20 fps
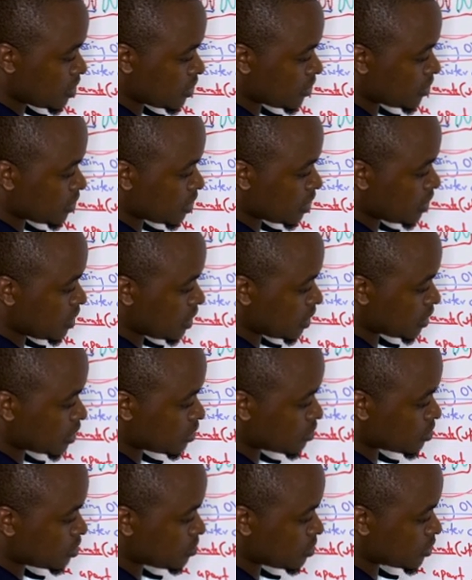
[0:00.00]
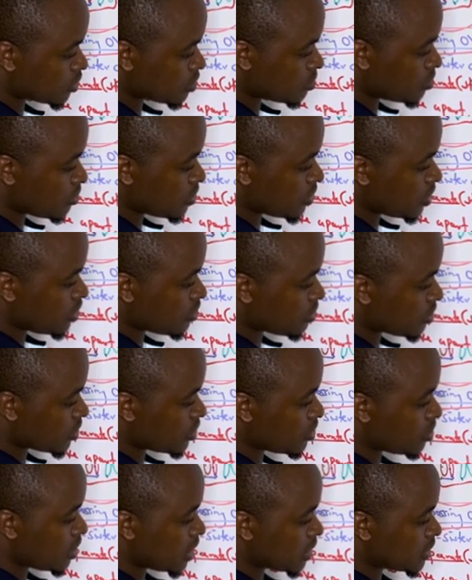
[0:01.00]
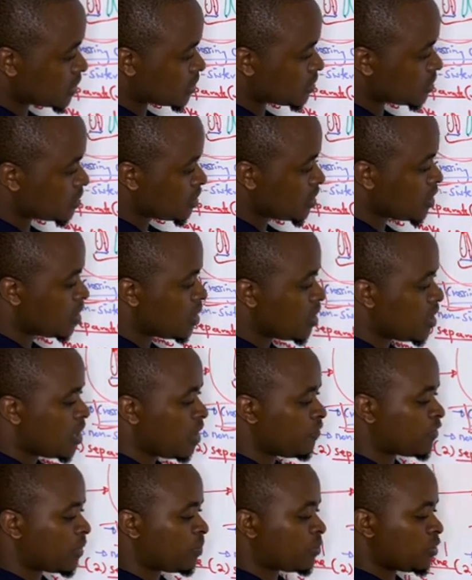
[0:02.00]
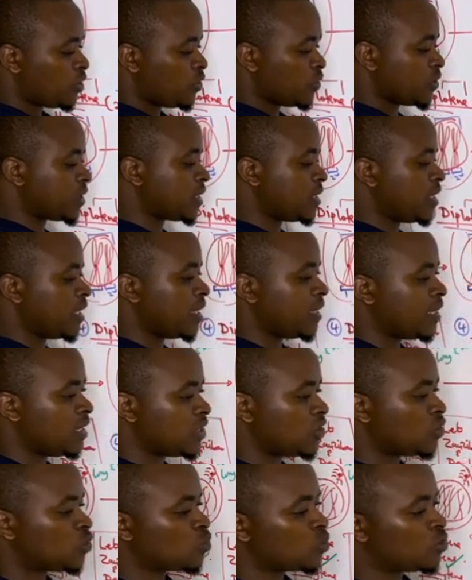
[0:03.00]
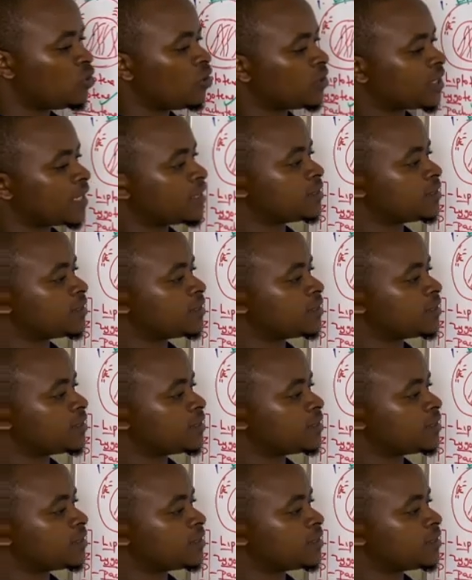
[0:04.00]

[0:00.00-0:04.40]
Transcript: thread-like chromosome with the nucleolus, after producing these two daughter